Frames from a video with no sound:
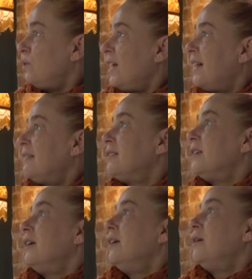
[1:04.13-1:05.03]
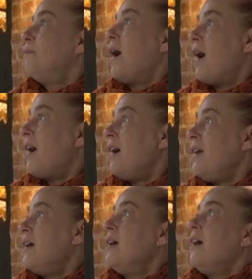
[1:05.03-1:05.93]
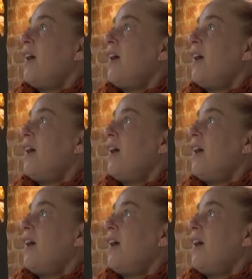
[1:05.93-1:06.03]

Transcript: do that by